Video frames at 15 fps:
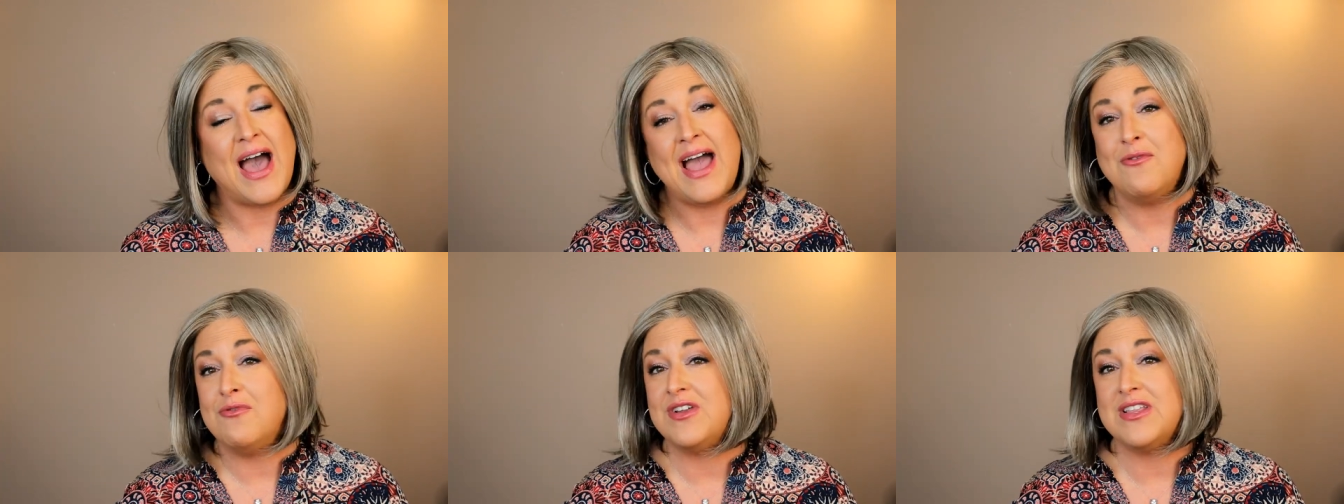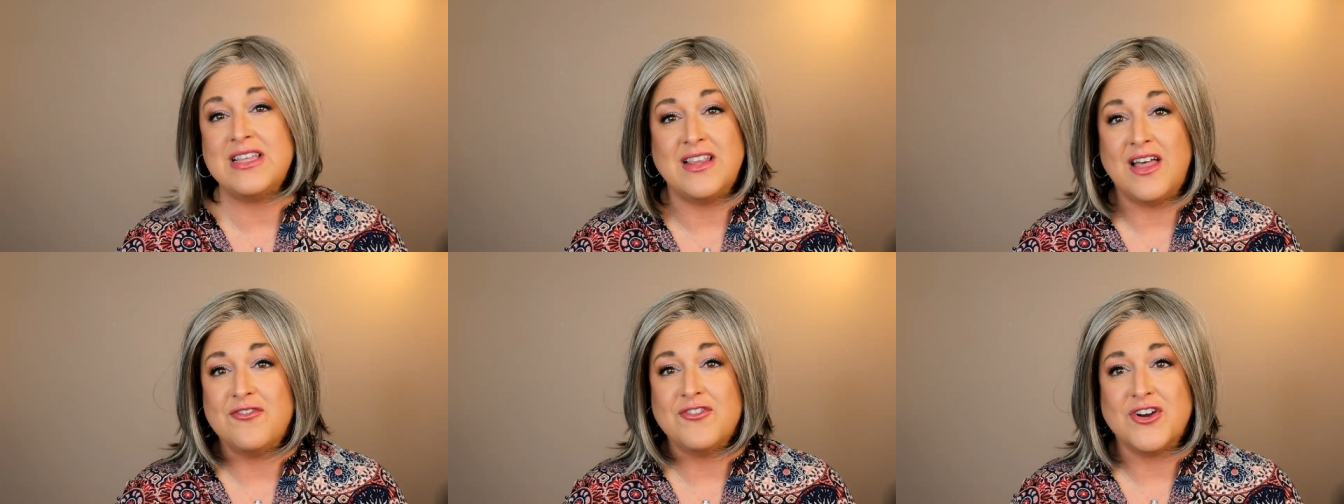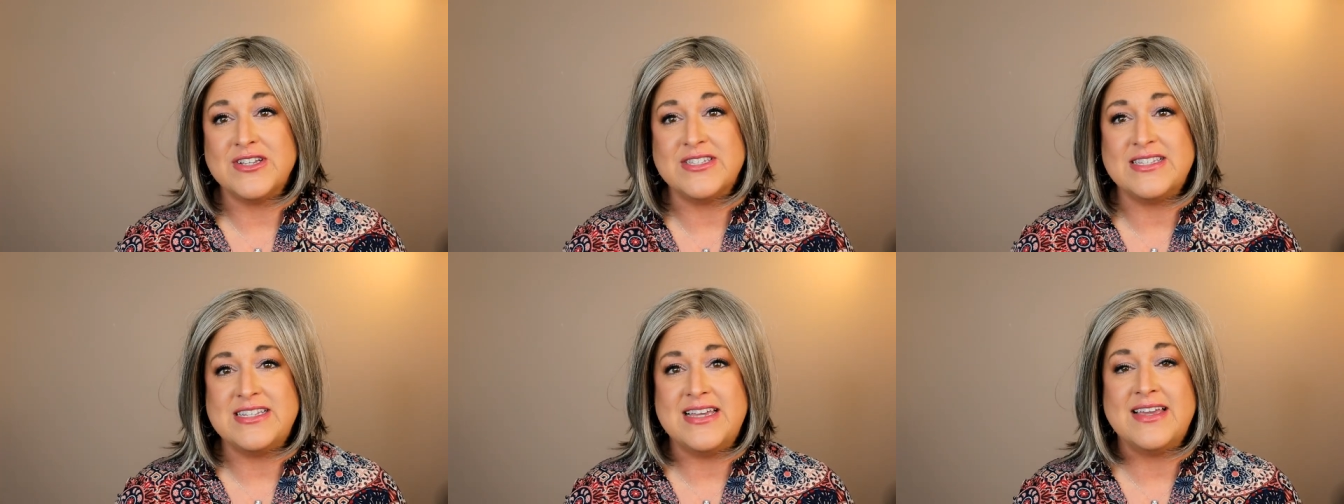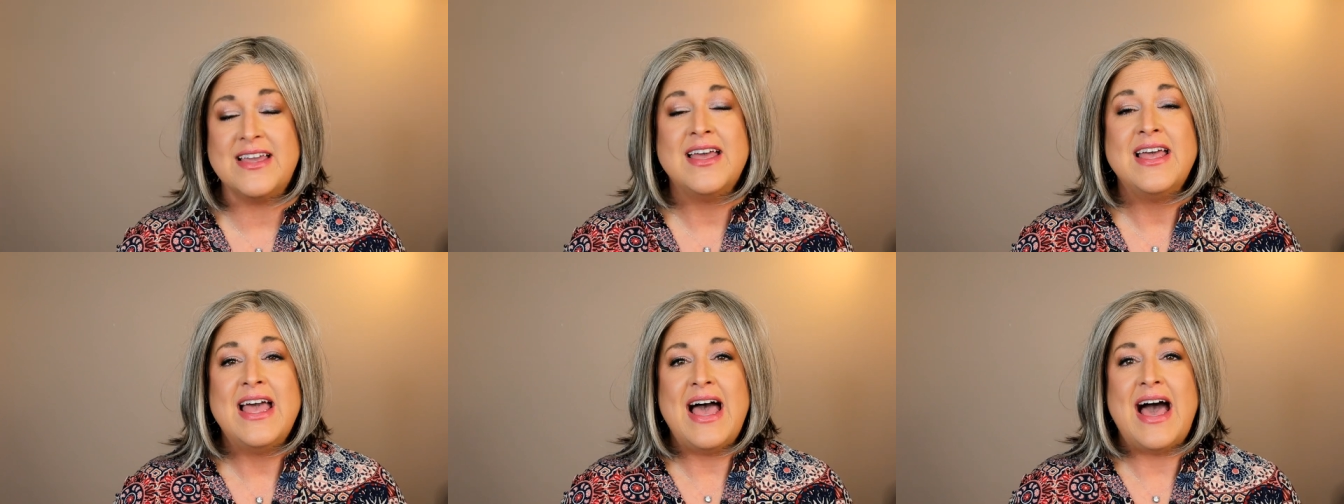I really love
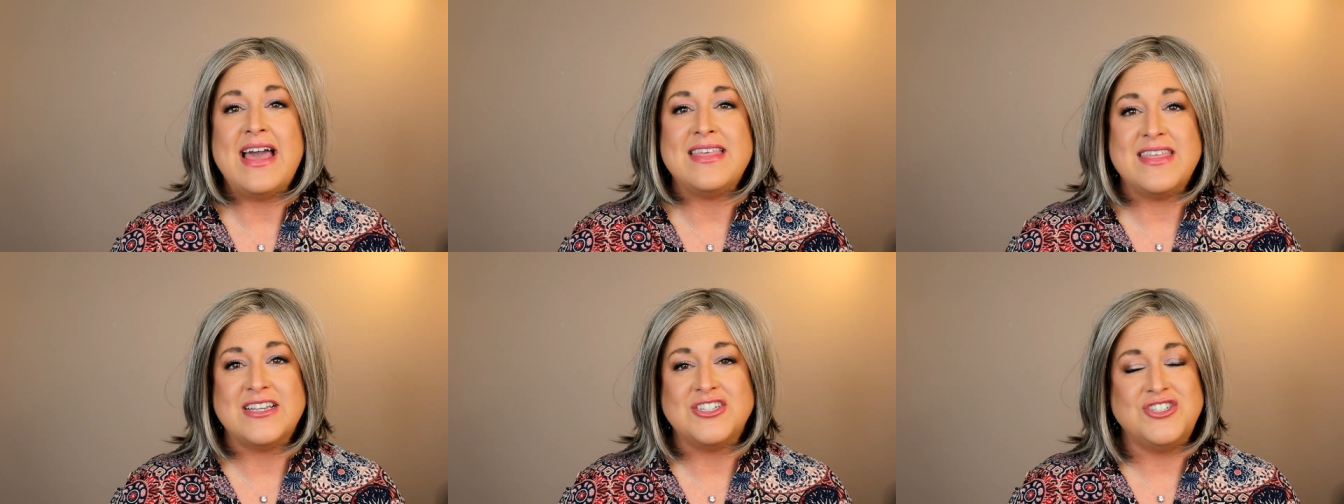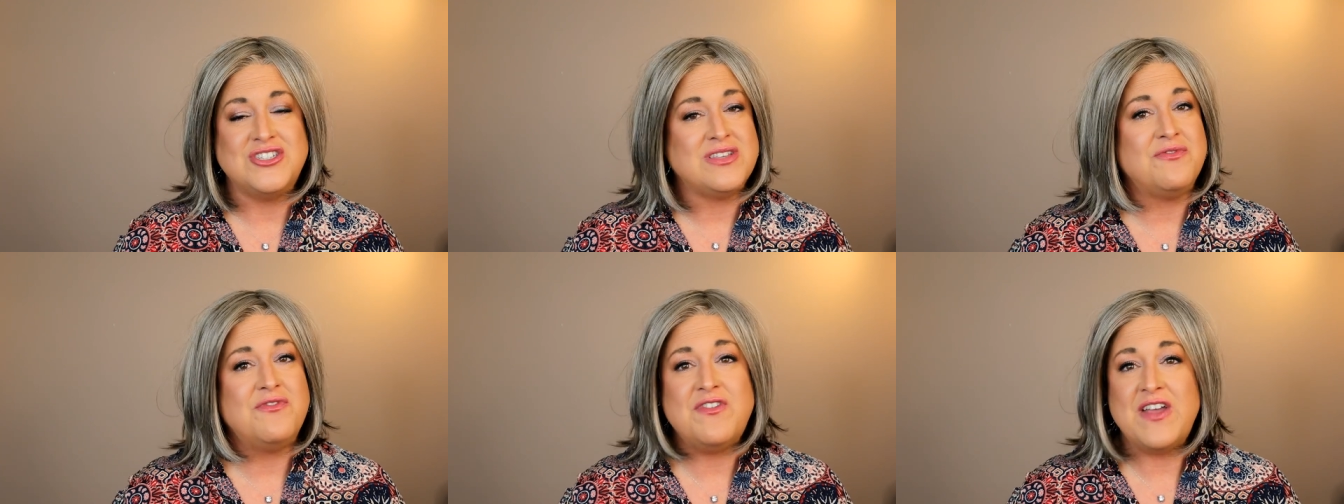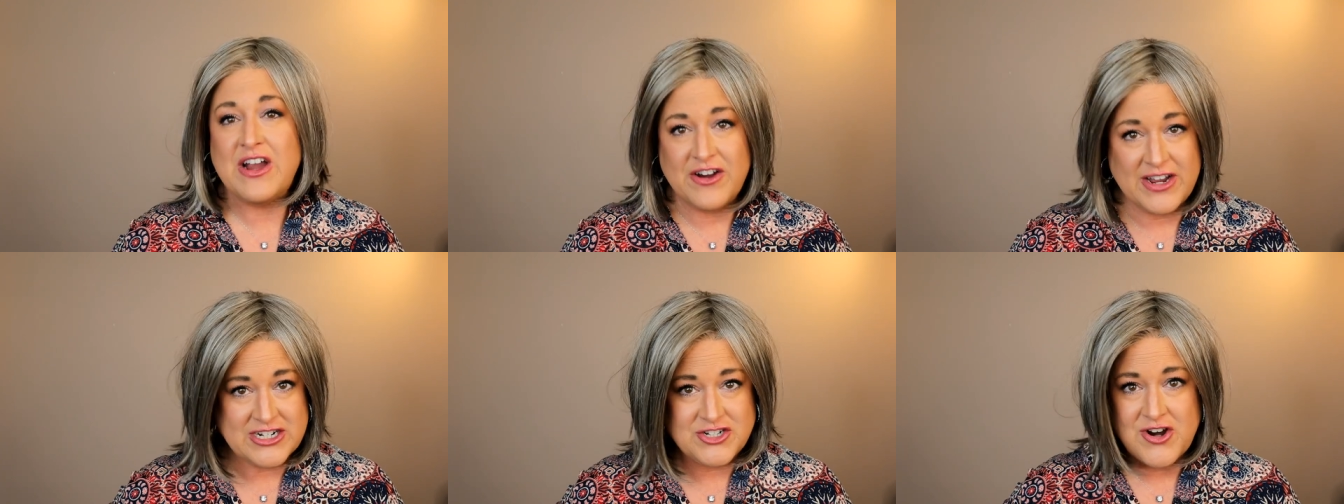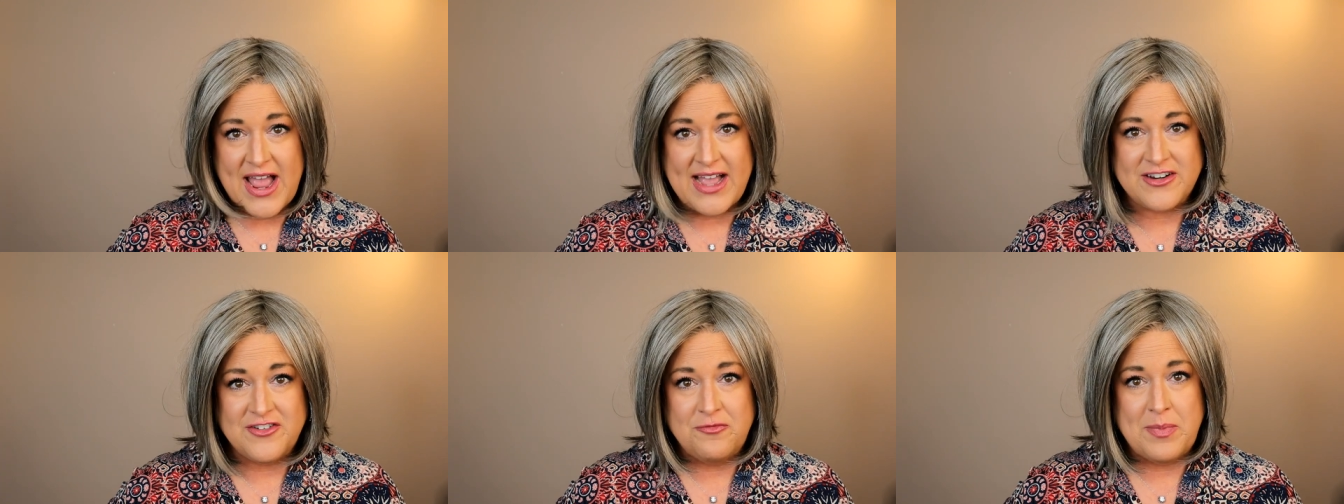Kristi. I think she's a very
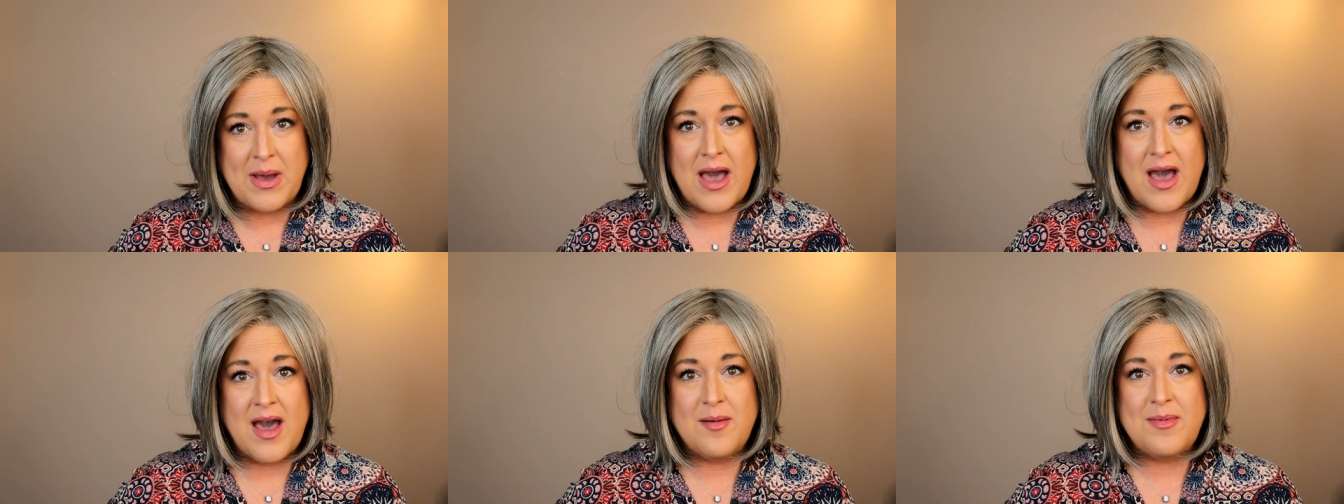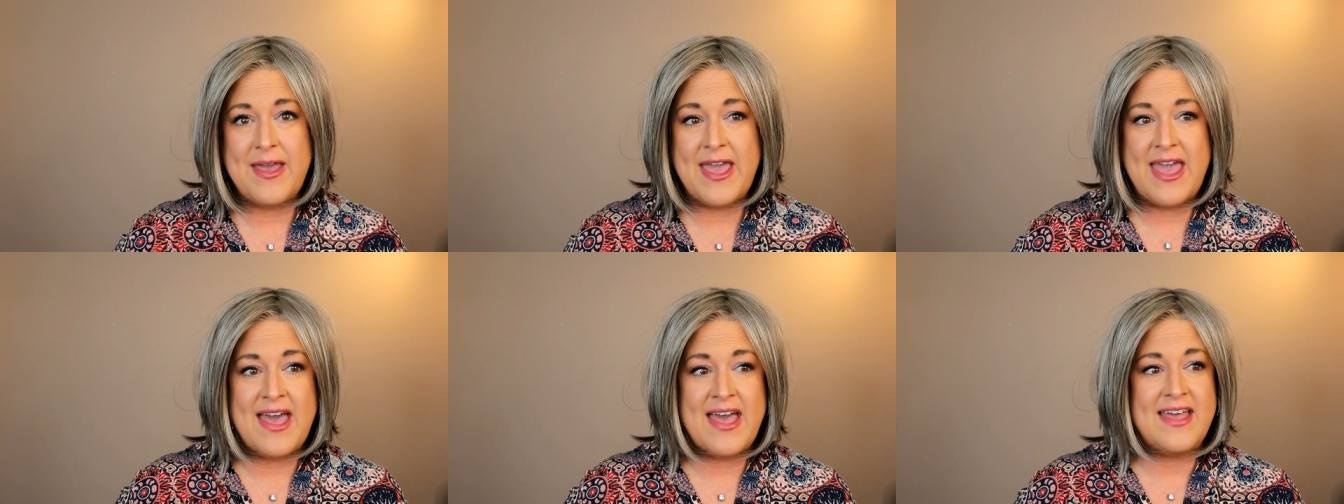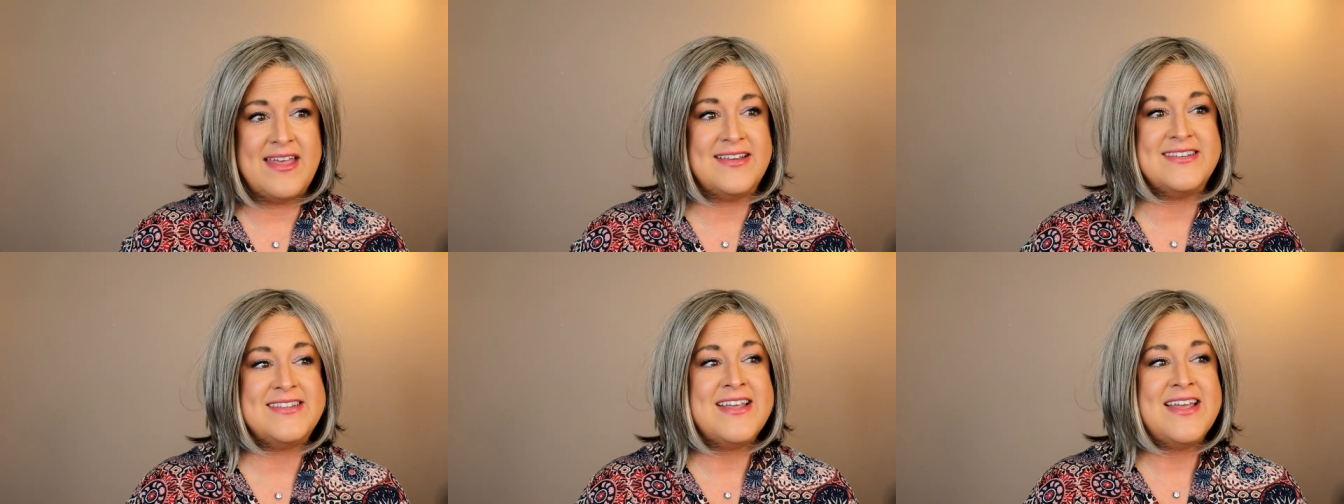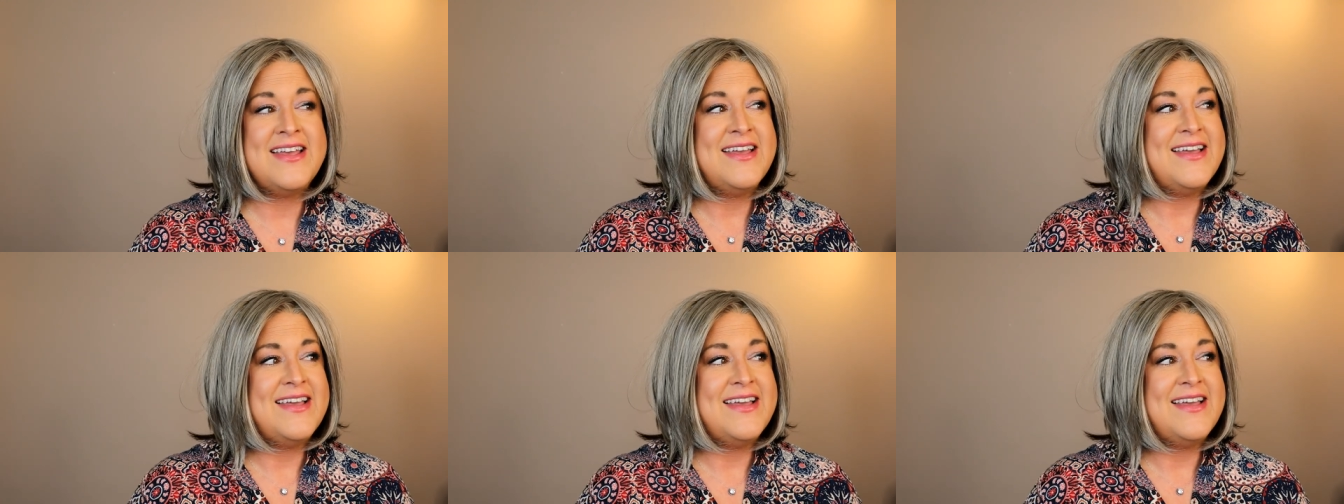attractive bob and